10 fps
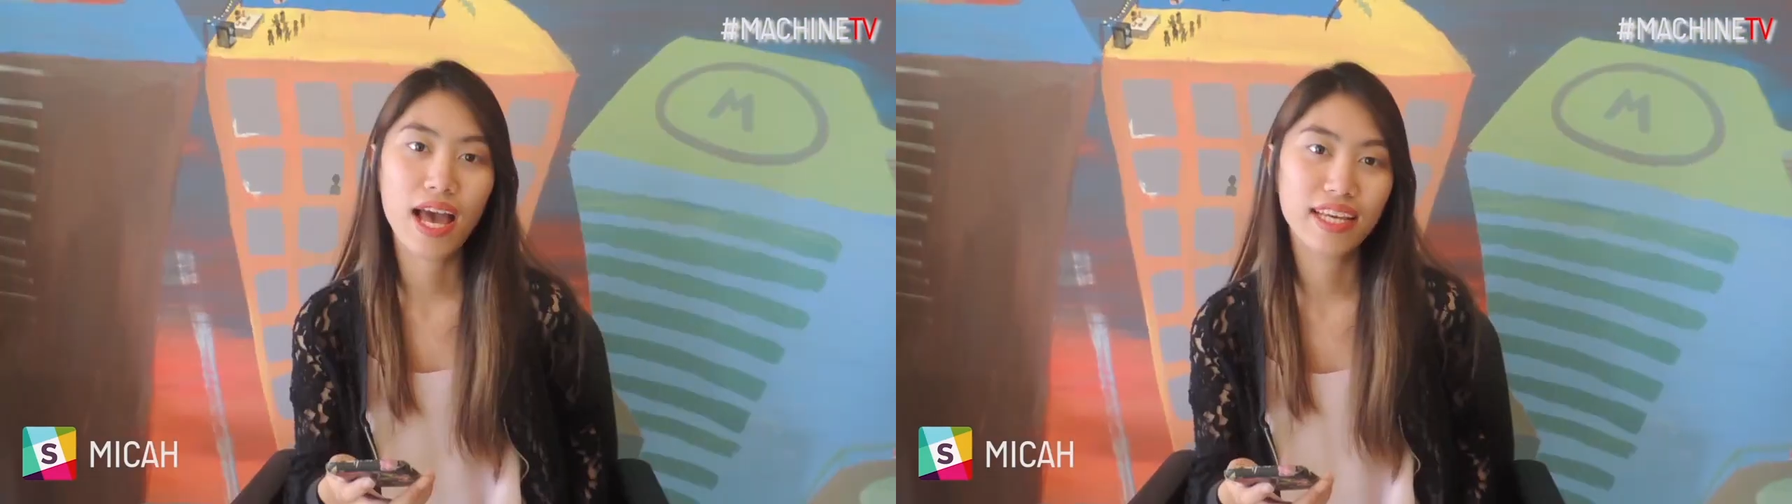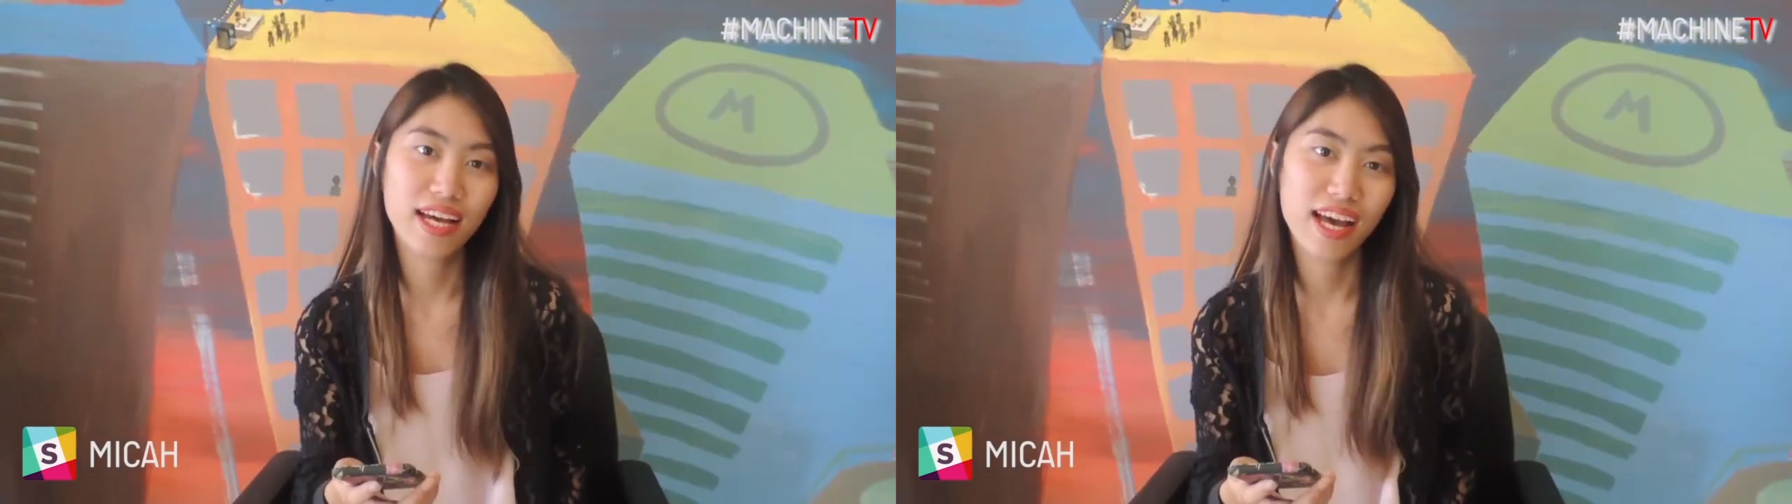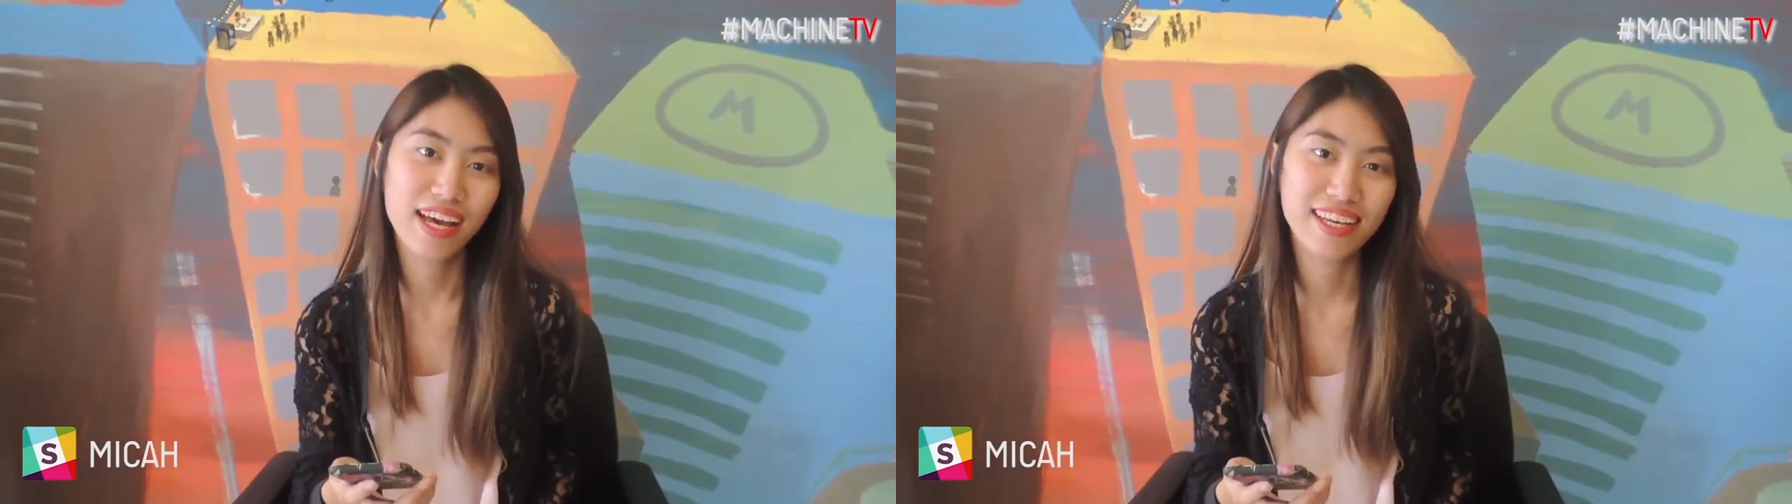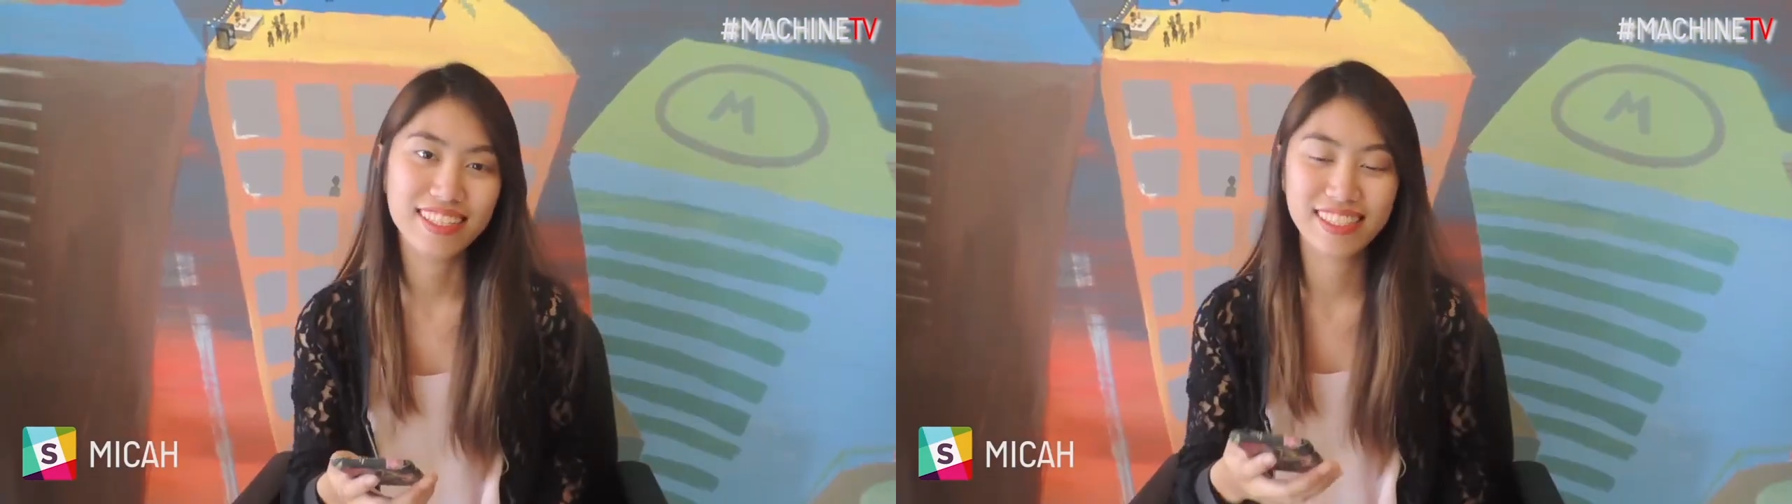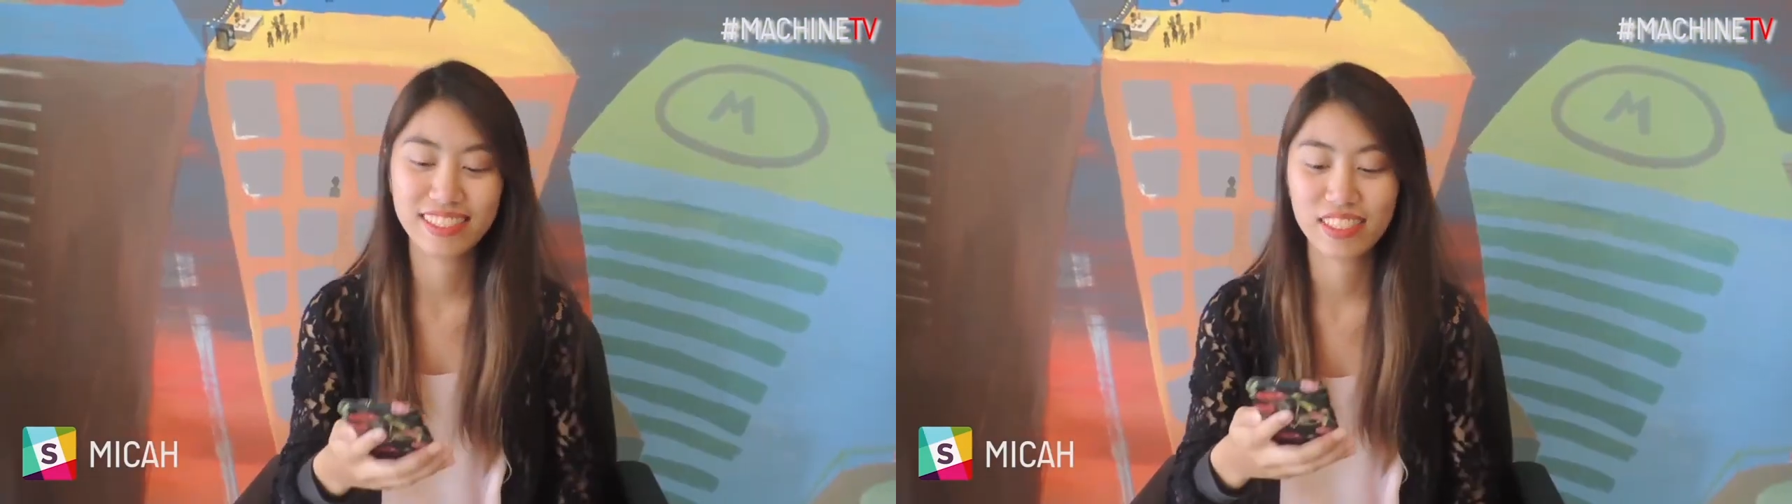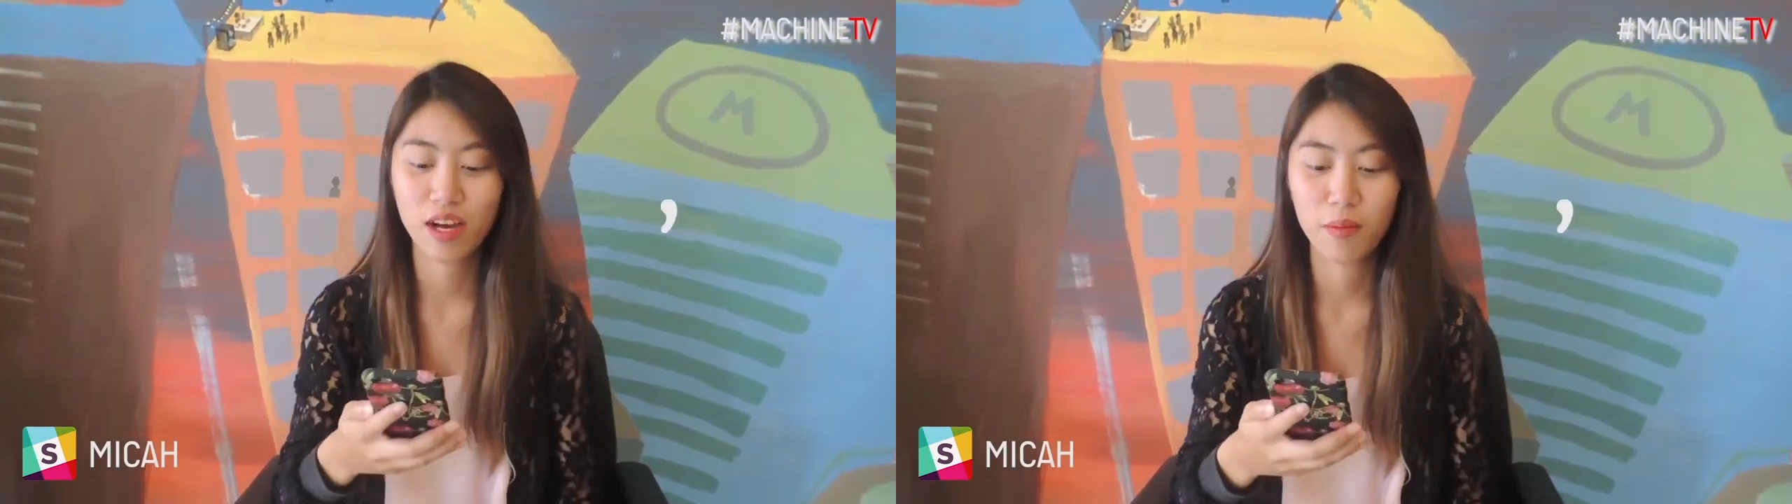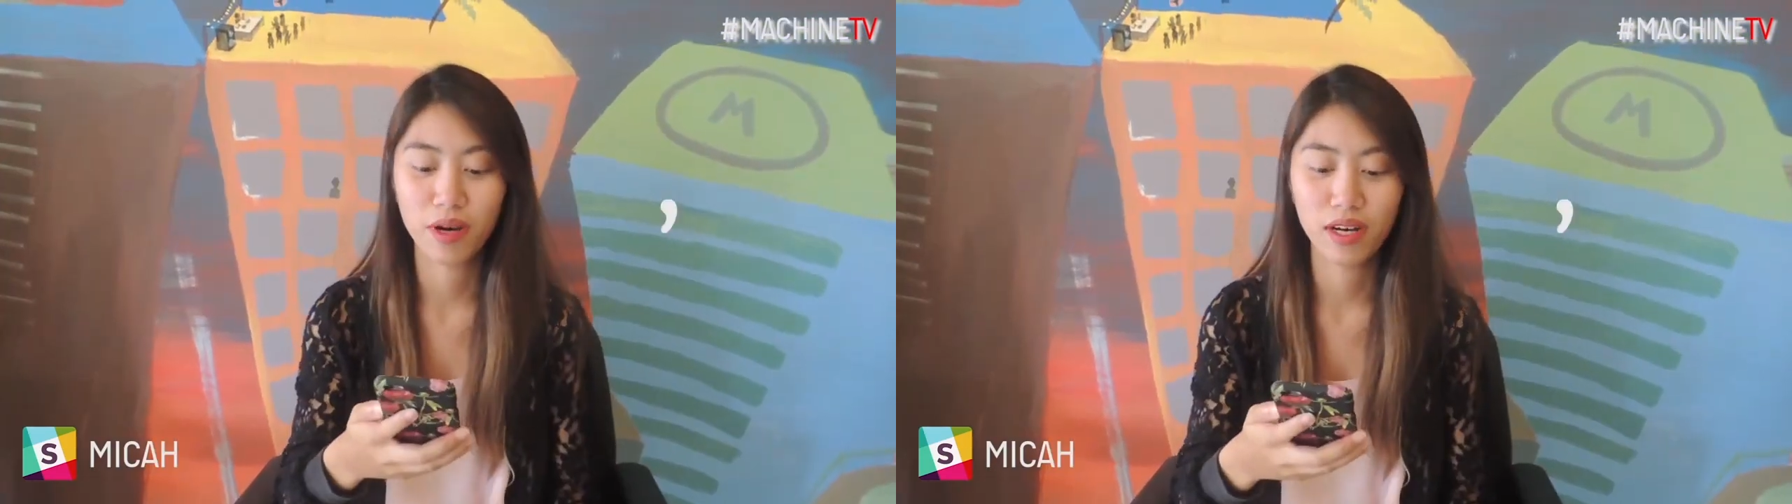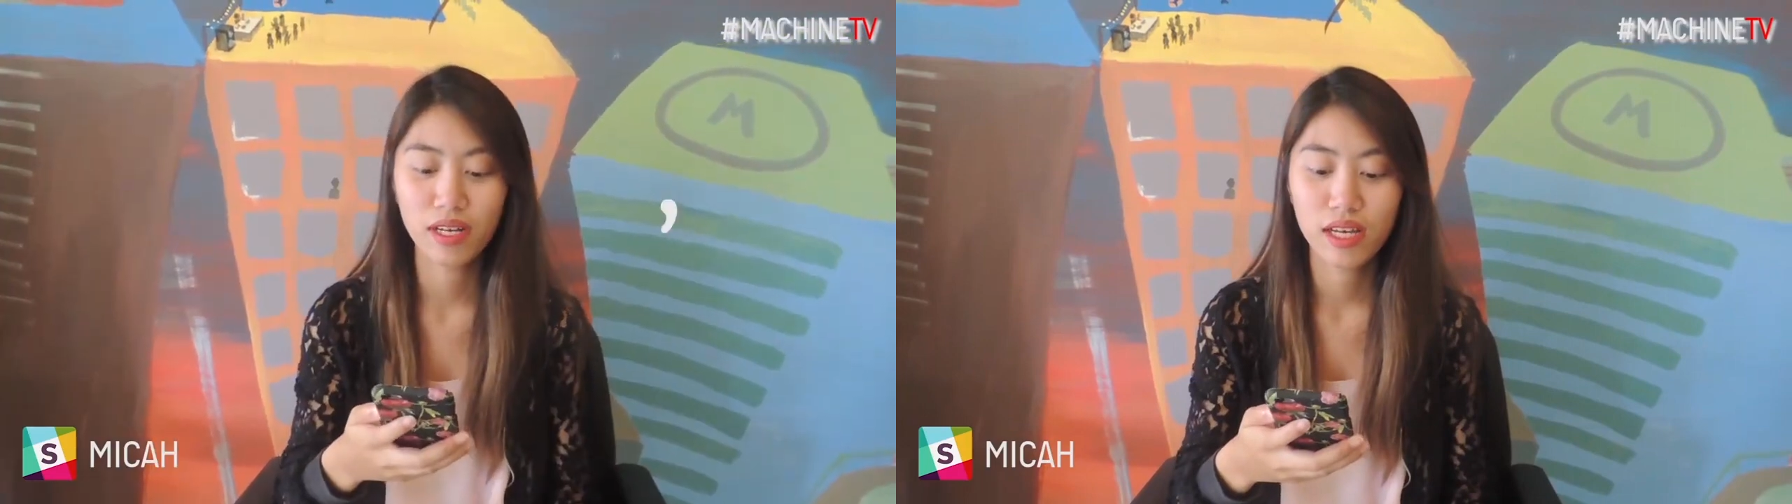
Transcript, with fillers: Hi guys, on.